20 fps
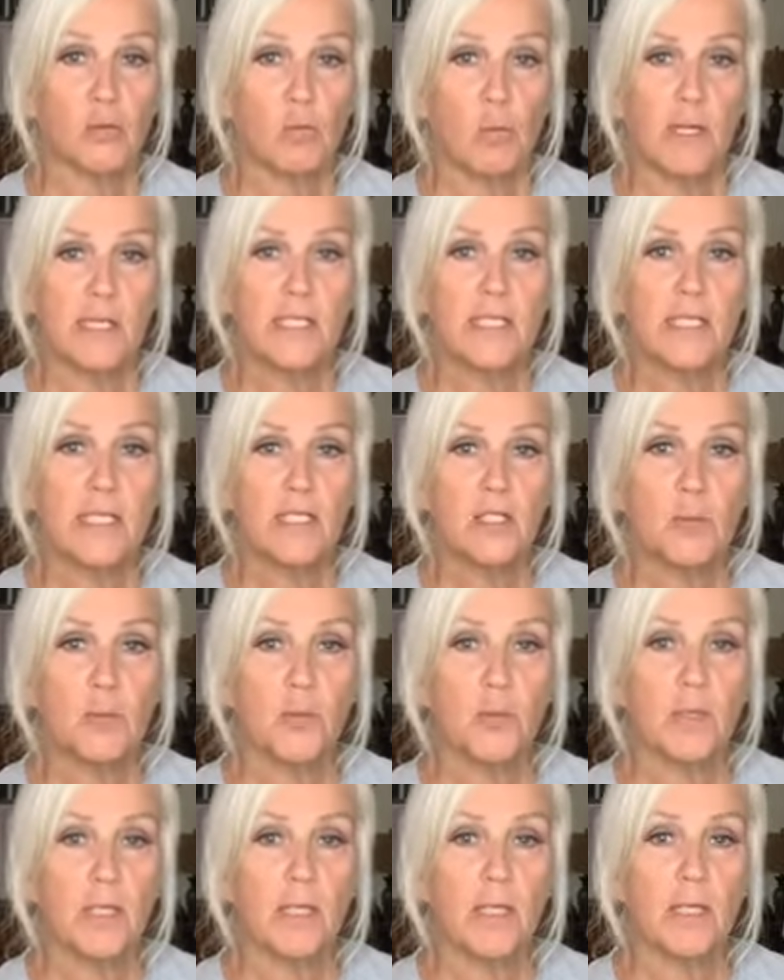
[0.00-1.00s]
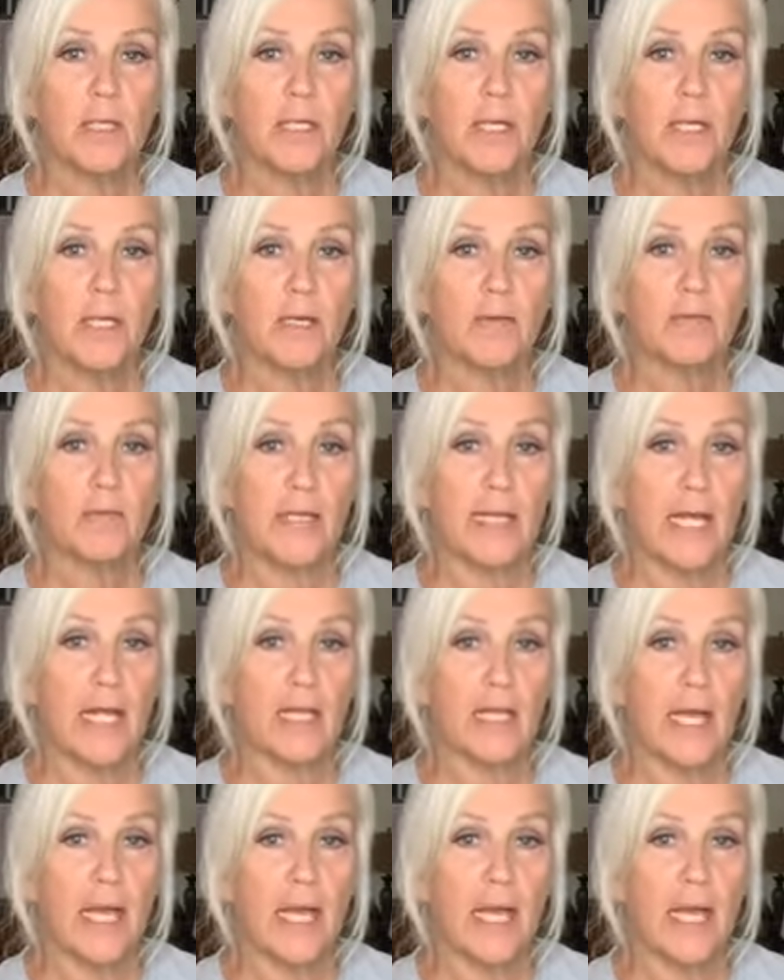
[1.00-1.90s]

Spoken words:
1 teaspoon of vanilla